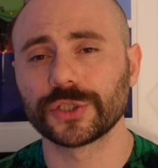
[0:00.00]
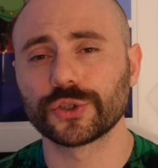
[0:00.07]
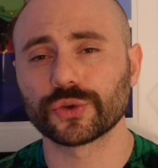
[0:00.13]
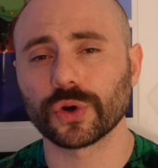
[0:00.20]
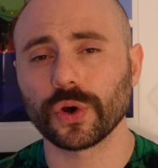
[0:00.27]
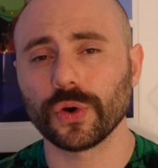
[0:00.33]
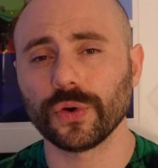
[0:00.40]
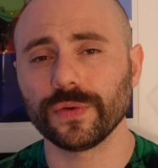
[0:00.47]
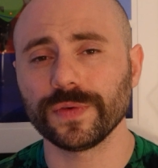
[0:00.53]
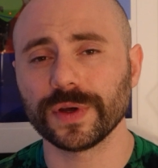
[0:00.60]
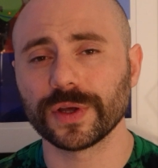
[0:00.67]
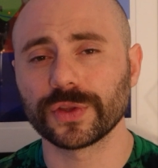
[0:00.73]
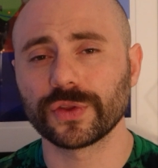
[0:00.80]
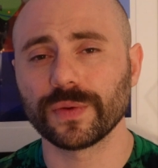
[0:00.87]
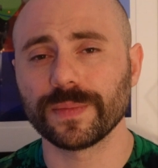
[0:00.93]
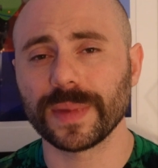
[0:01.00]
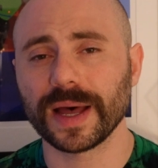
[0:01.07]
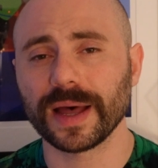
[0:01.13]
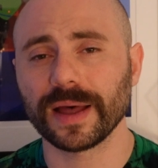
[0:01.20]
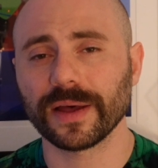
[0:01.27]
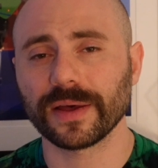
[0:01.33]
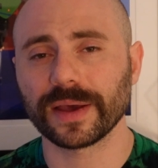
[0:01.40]
drove to
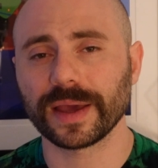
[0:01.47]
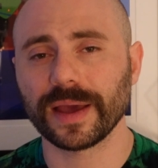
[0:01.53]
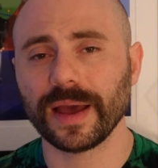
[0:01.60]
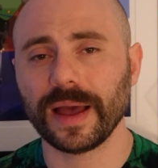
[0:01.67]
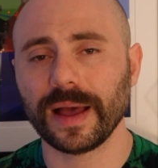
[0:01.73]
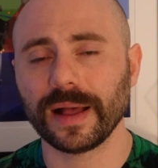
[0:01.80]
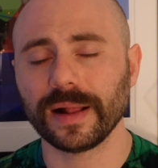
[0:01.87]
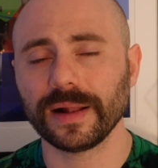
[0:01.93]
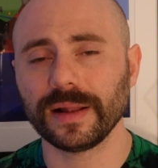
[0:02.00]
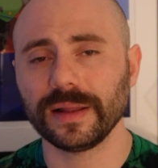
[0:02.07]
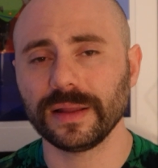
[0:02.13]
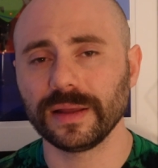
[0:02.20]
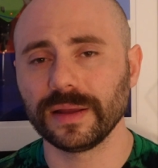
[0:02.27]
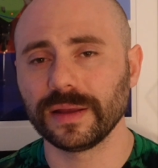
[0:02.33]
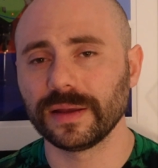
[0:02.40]
Montreal